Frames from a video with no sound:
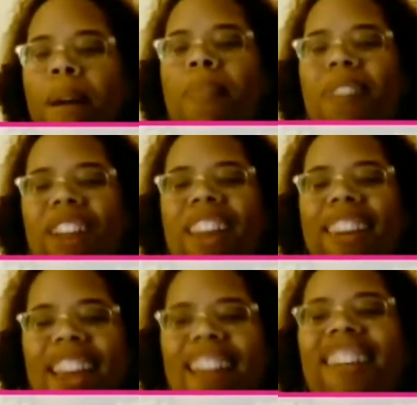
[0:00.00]
But my
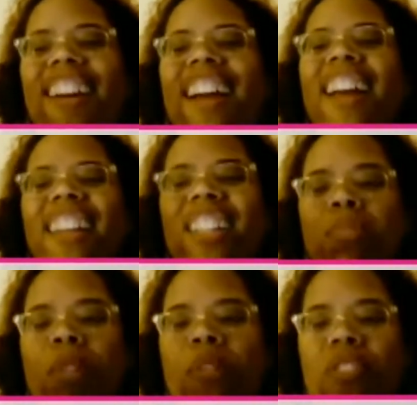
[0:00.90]
point right now
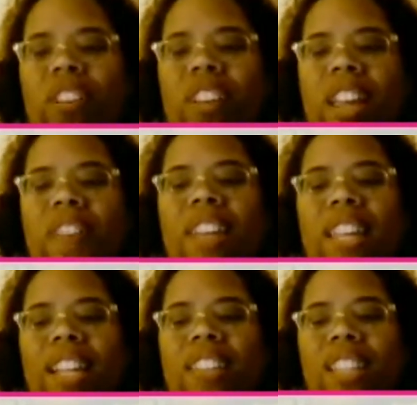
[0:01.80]
is before you can
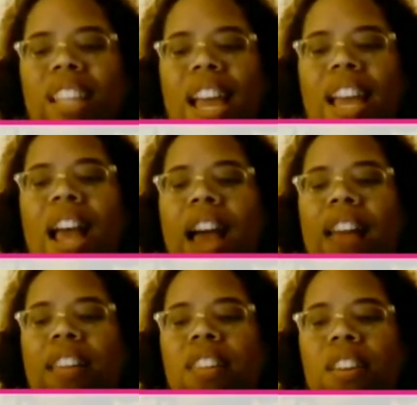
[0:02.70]
even get to that,